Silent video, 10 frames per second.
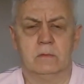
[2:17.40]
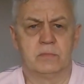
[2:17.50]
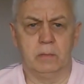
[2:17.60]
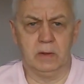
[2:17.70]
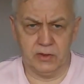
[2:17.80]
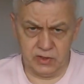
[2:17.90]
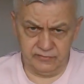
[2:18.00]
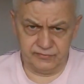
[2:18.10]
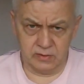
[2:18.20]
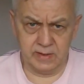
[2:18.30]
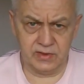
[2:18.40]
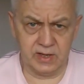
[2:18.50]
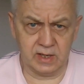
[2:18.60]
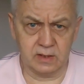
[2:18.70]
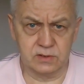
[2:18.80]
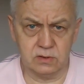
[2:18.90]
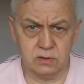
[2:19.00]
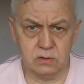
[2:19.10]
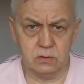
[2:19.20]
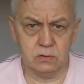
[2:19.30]
probably 3 or 4 minute thing
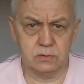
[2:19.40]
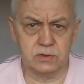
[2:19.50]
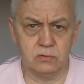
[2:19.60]
to